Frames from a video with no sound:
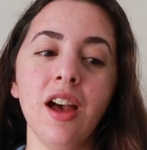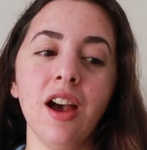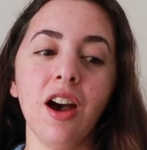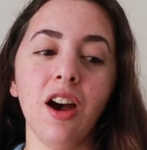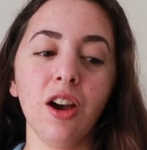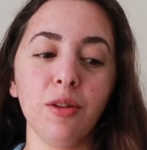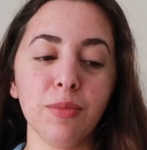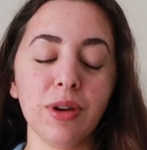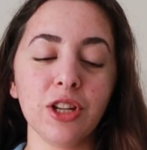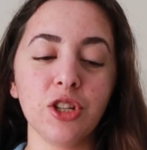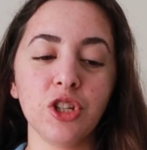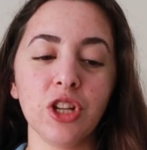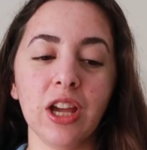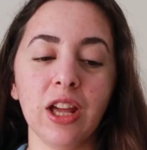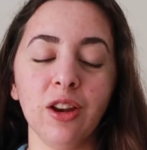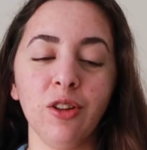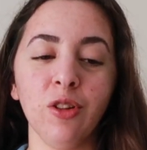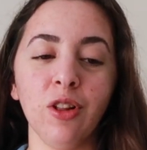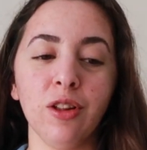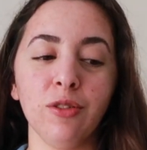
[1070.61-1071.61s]
on my
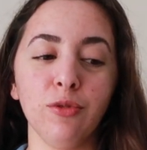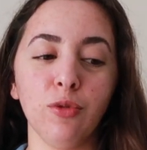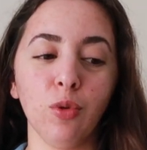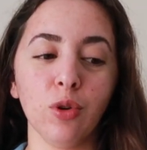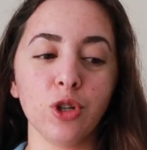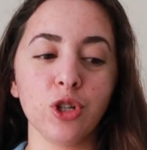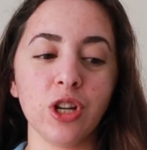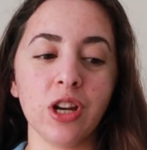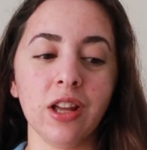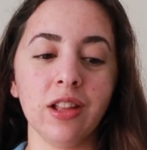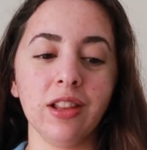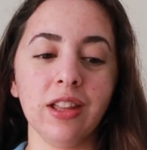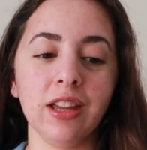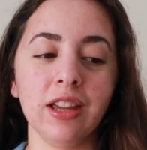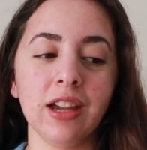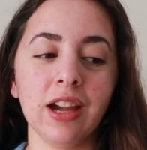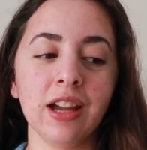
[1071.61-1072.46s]
channel, unfortunately.